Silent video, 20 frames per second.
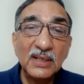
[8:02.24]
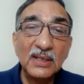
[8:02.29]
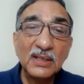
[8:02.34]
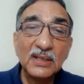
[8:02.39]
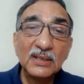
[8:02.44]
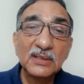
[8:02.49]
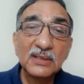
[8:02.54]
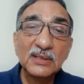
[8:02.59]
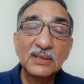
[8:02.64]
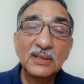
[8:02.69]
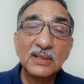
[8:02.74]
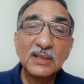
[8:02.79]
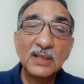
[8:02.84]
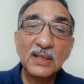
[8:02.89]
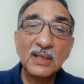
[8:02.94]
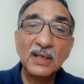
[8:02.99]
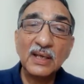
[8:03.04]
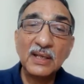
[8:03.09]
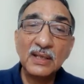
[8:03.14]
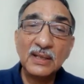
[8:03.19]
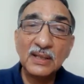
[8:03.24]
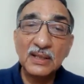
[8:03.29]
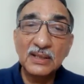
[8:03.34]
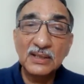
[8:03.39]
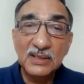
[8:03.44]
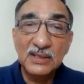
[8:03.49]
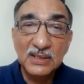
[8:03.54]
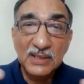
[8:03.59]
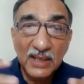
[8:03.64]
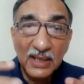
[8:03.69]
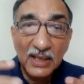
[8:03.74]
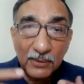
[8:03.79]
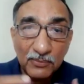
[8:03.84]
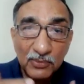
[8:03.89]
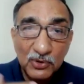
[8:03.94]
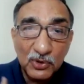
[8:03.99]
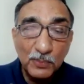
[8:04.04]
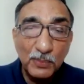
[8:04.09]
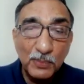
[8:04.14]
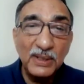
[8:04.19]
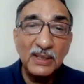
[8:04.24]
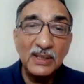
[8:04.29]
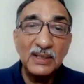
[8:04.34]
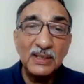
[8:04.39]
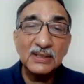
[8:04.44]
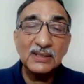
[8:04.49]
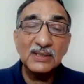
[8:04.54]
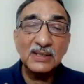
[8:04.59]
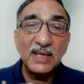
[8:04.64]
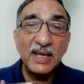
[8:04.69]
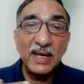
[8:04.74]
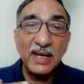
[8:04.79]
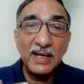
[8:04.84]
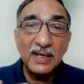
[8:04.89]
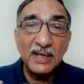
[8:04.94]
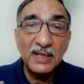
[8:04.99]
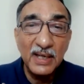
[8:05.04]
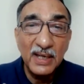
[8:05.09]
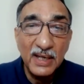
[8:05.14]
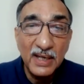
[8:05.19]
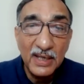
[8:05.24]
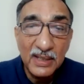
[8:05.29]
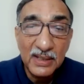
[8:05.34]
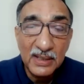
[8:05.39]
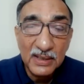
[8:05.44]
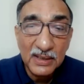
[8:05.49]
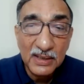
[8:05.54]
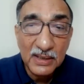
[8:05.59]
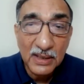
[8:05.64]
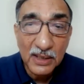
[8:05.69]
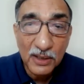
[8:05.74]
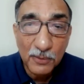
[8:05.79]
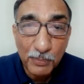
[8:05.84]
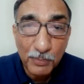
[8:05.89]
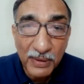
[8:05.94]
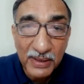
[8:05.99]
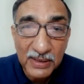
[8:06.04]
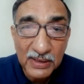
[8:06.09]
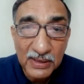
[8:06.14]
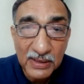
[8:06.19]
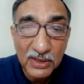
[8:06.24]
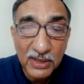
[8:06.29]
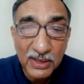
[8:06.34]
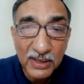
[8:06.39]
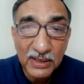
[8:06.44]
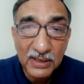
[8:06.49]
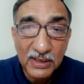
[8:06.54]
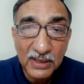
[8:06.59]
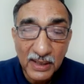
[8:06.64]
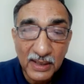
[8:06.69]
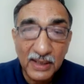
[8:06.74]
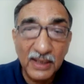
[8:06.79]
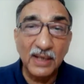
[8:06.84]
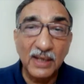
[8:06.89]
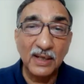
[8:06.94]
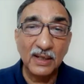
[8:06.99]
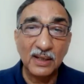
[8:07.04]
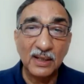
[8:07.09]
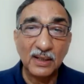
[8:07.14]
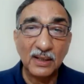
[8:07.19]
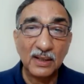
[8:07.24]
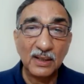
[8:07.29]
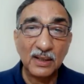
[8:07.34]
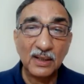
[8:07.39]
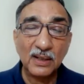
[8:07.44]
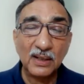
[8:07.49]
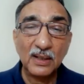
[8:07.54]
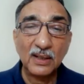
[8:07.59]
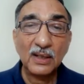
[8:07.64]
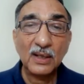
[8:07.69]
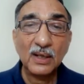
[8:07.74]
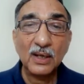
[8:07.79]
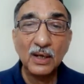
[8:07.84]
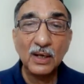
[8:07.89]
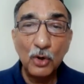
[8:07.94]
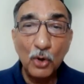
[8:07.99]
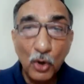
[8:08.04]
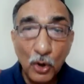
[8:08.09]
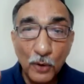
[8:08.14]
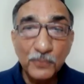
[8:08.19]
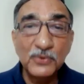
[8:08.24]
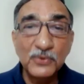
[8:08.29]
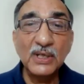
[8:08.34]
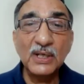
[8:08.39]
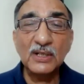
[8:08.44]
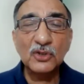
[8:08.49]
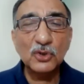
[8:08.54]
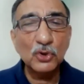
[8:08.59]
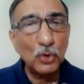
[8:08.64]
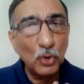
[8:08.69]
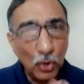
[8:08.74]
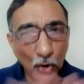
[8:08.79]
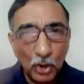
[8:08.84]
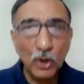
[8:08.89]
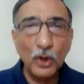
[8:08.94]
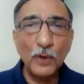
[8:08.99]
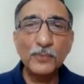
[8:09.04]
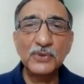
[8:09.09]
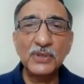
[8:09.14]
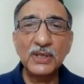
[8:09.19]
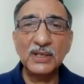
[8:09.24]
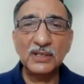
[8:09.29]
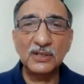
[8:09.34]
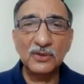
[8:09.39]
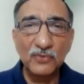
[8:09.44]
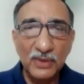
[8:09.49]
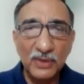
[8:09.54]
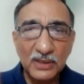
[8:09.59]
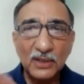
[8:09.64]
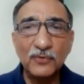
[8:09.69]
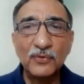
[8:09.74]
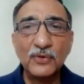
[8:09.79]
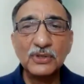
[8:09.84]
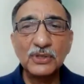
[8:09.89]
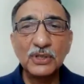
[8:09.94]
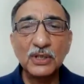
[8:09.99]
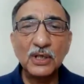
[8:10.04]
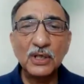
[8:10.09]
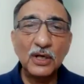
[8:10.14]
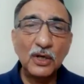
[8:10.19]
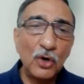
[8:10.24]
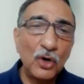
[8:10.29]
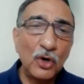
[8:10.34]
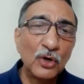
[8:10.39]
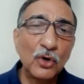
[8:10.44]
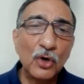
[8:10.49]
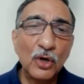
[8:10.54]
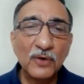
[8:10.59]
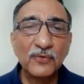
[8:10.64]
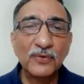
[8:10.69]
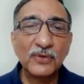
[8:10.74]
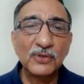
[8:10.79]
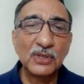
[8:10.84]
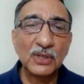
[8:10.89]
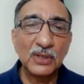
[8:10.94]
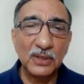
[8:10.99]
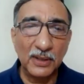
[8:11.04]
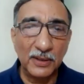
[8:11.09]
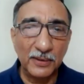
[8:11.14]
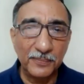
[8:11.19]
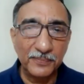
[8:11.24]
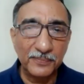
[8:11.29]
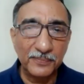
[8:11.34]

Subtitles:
is in the same space and interpenetrating objects, all objects, whether physical or non-physical.